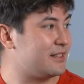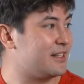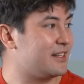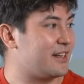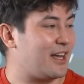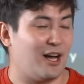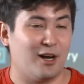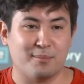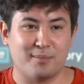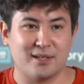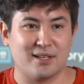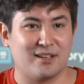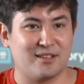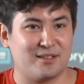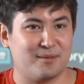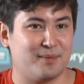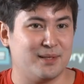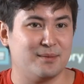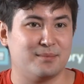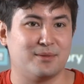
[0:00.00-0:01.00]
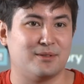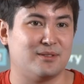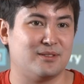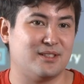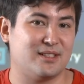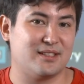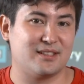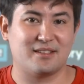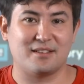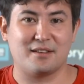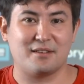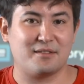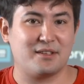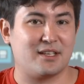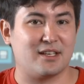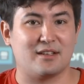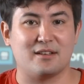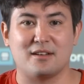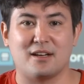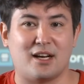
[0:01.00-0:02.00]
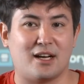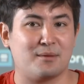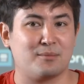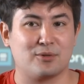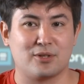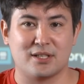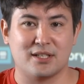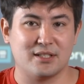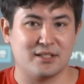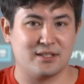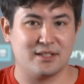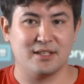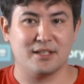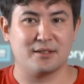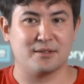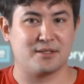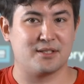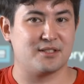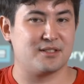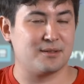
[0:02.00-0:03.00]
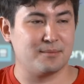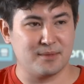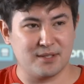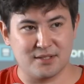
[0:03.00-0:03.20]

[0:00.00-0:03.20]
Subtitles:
Like helping other people like get onboarded into the ecosystem.